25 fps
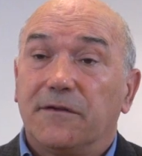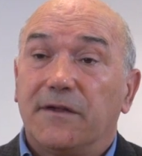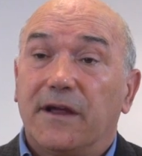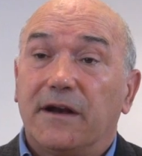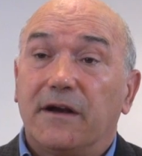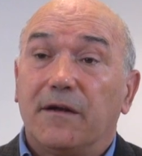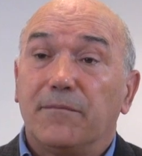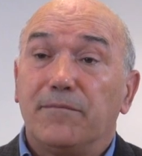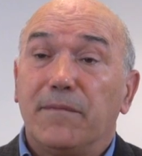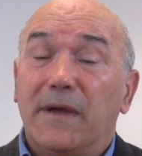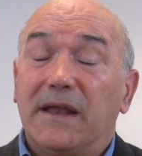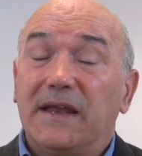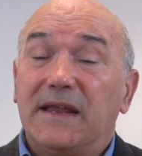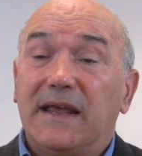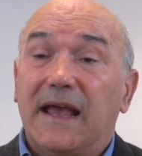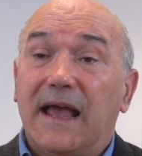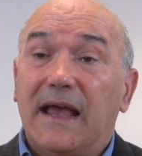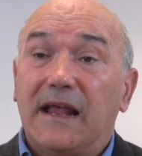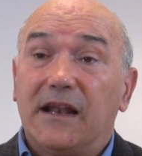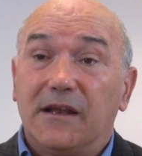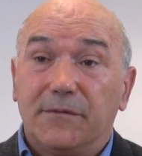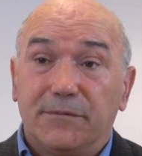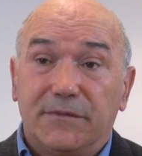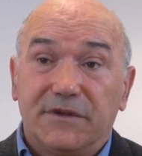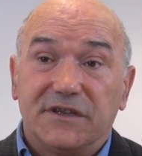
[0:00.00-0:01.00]
there are many
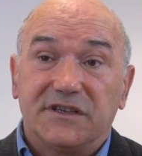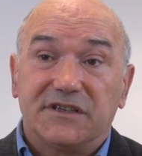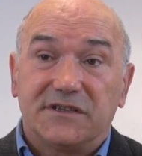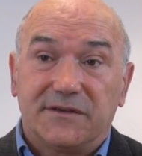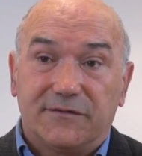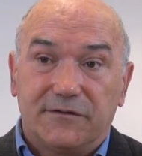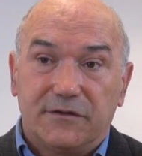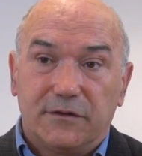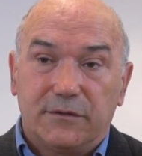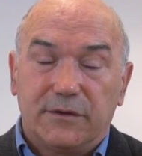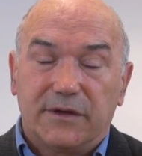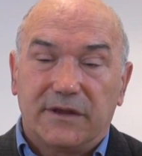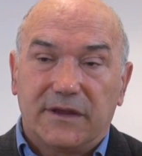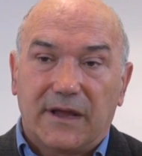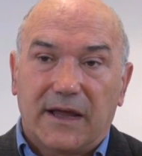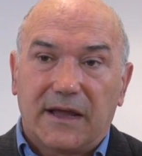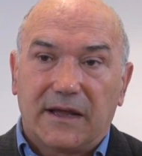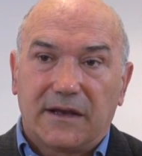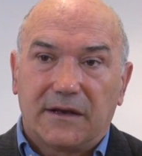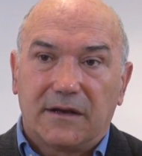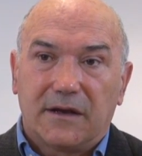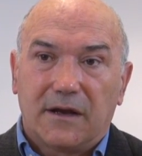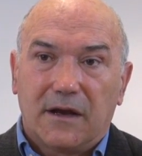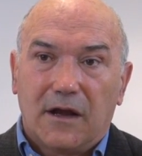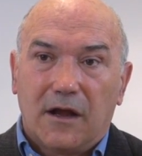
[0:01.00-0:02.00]
elements of doing
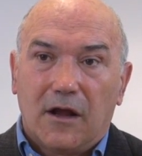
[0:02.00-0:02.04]
that,